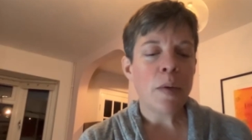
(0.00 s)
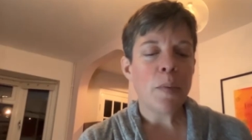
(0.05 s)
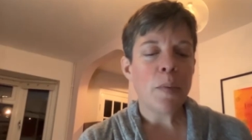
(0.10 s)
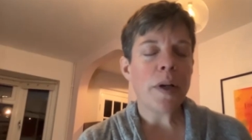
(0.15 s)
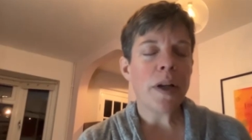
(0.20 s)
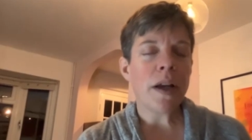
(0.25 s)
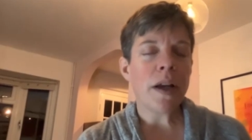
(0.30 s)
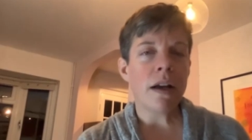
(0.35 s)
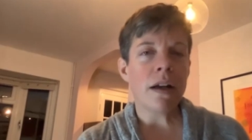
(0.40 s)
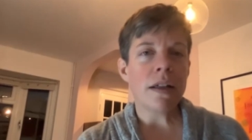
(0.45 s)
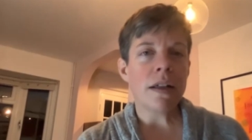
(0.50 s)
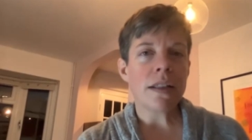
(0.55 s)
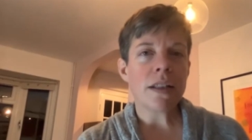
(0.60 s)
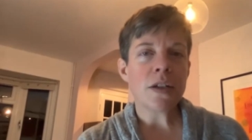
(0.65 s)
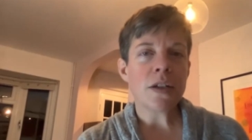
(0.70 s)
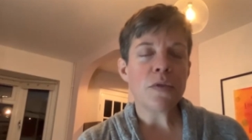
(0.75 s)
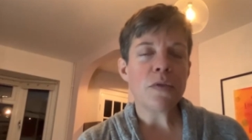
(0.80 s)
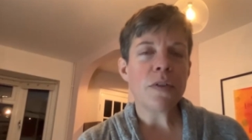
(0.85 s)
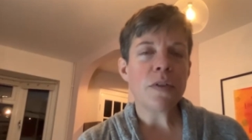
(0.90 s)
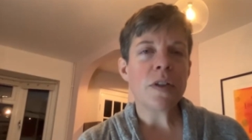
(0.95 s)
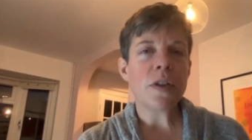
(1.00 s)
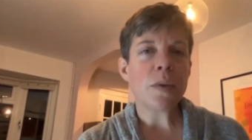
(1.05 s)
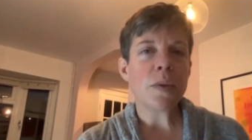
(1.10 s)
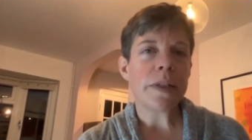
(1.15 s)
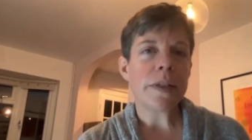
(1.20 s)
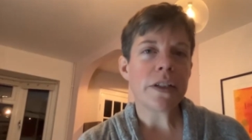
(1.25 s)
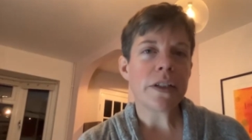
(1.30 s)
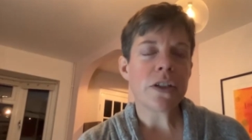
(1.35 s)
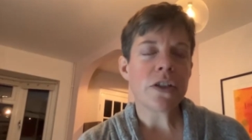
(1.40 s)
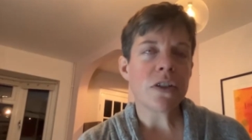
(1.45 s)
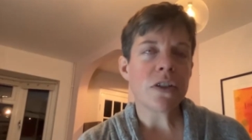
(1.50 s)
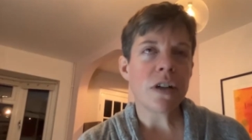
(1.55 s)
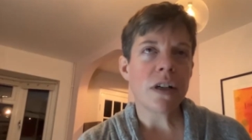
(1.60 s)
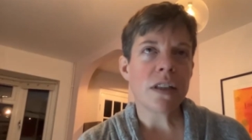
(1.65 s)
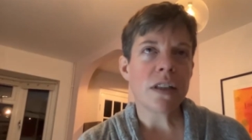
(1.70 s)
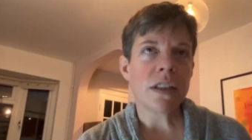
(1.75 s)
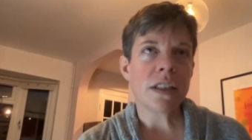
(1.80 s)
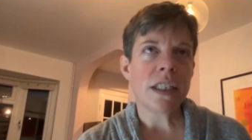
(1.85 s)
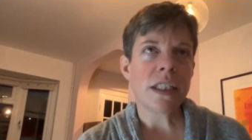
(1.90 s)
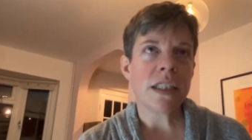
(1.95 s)
But I also feel quite
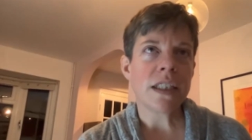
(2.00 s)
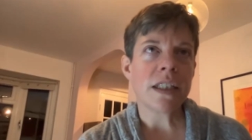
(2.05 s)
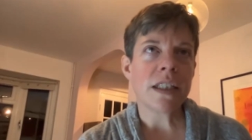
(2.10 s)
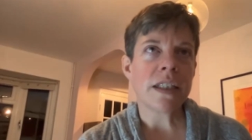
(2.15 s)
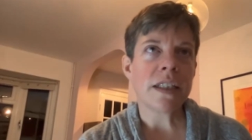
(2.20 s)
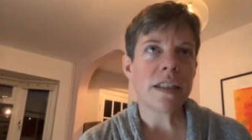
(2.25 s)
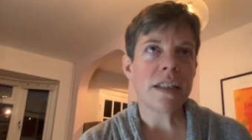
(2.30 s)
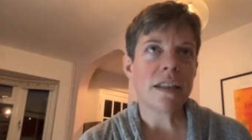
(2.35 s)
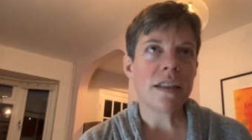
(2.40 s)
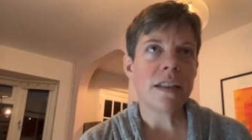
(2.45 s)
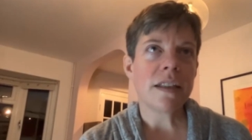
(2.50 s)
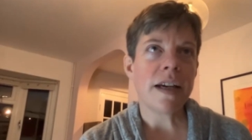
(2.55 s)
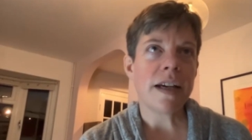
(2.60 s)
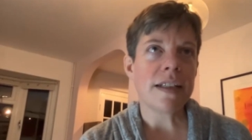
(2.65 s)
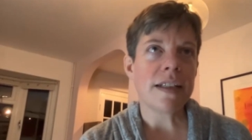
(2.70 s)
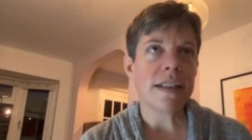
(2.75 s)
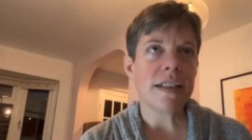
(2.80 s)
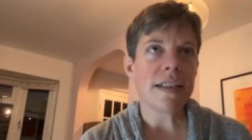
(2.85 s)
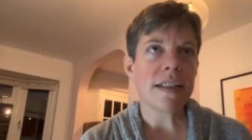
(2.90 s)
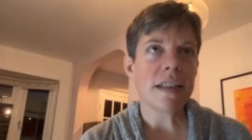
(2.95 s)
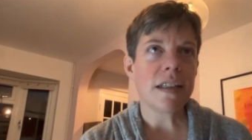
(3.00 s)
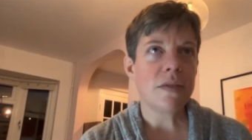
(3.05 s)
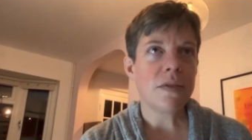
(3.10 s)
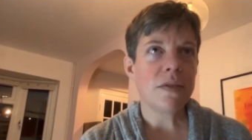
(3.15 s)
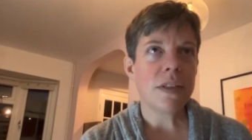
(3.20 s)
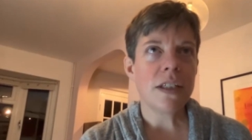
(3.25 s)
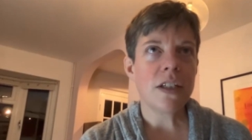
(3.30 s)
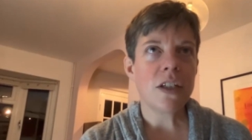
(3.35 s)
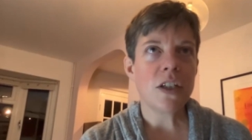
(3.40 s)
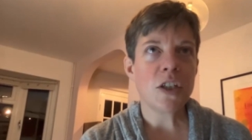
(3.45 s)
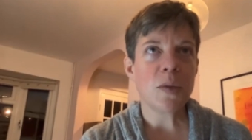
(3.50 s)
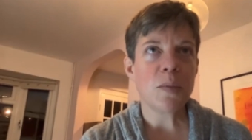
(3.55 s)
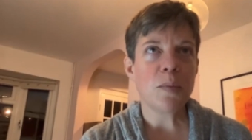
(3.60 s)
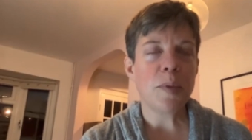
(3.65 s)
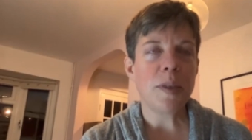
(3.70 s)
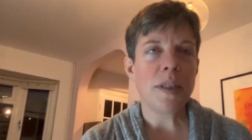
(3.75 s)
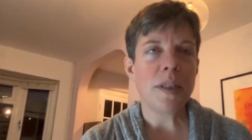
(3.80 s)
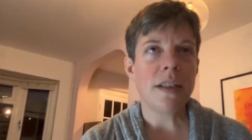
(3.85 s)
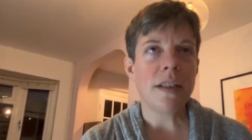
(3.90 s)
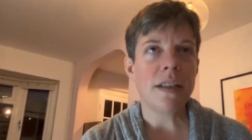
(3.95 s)
strongly that that safety should
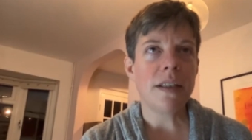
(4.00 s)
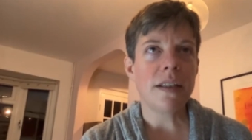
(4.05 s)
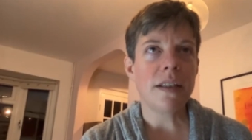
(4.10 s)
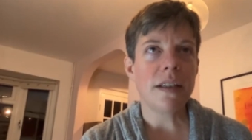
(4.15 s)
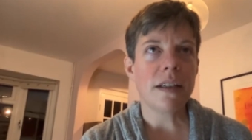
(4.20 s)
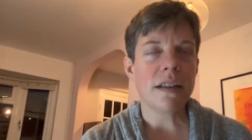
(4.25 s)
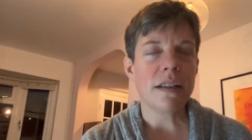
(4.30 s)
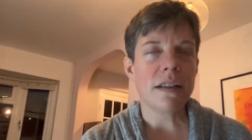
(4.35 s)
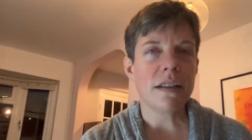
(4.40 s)
be